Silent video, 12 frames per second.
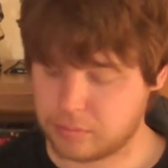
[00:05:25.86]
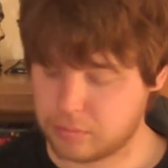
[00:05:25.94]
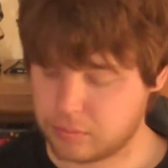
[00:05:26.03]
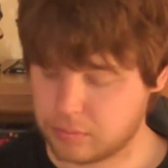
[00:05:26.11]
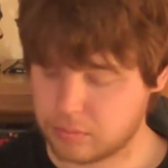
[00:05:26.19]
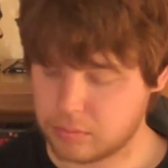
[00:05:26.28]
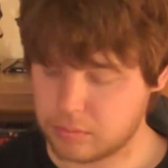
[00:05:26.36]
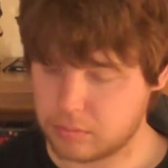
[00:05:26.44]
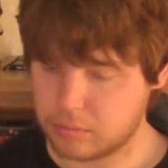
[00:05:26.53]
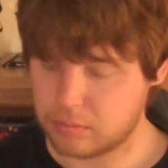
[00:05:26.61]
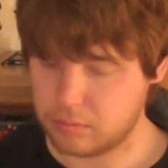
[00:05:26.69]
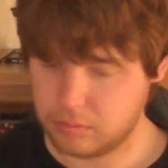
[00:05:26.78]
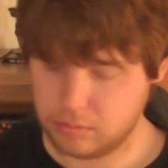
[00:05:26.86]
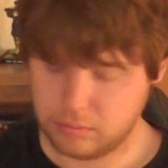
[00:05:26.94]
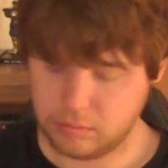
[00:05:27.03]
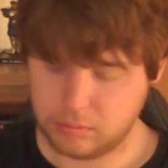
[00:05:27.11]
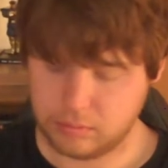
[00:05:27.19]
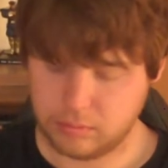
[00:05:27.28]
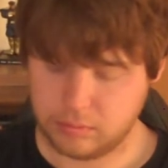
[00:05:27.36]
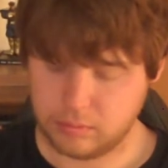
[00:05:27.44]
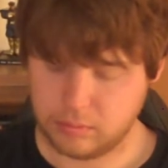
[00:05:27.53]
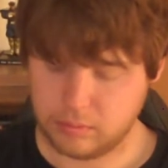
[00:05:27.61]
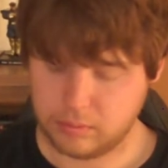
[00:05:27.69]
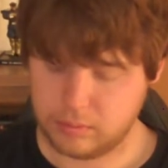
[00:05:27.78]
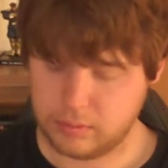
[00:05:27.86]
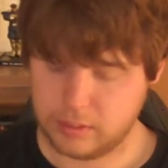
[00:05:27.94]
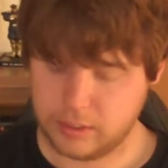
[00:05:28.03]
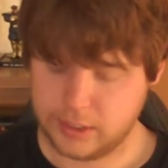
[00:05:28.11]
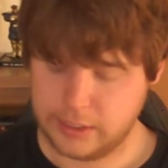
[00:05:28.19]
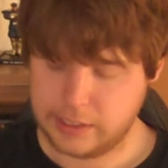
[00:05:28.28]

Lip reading: (silence)